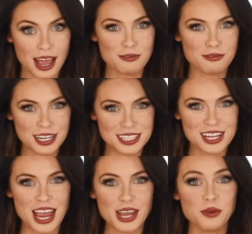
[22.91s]
every
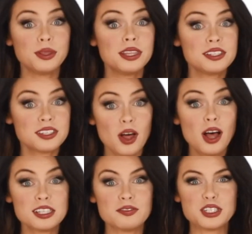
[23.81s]
day with these
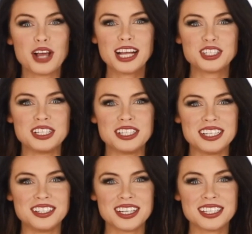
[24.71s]
laws of attraction
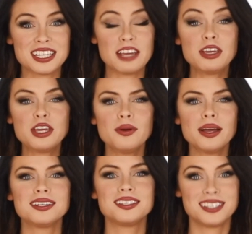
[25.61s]
teachings giving you
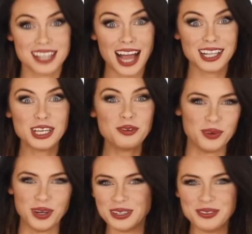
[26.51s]
exactly
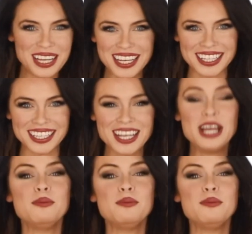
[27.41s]
what you need.